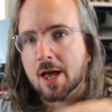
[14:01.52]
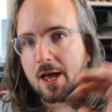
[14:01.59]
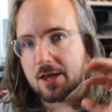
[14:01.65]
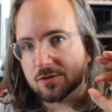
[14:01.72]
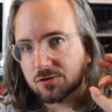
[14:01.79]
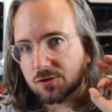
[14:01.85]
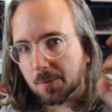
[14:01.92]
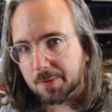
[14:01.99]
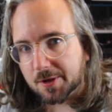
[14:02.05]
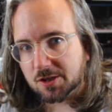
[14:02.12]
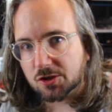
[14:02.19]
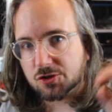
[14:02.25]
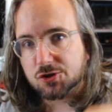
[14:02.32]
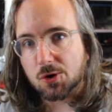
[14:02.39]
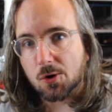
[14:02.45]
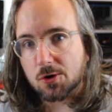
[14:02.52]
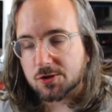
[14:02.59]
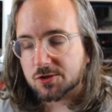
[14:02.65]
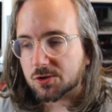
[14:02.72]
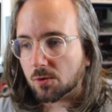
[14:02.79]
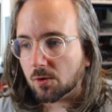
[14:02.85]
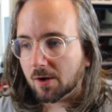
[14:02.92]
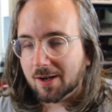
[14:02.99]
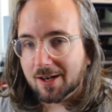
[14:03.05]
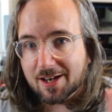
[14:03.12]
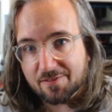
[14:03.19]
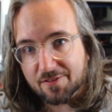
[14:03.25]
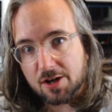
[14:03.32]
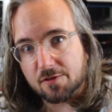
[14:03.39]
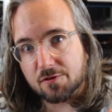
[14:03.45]
and topping the charts or
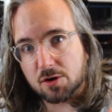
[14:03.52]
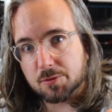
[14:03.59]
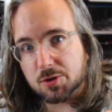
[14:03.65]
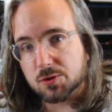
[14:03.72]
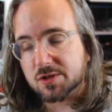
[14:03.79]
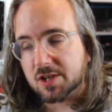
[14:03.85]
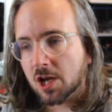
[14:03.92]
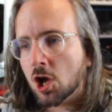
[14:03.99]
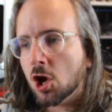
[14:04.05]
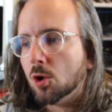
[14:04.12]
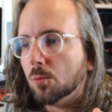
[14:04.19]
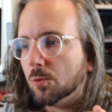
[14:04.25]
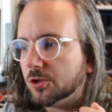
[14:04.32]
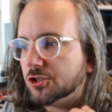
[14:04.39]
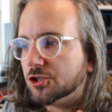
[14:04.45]
living off our music. We're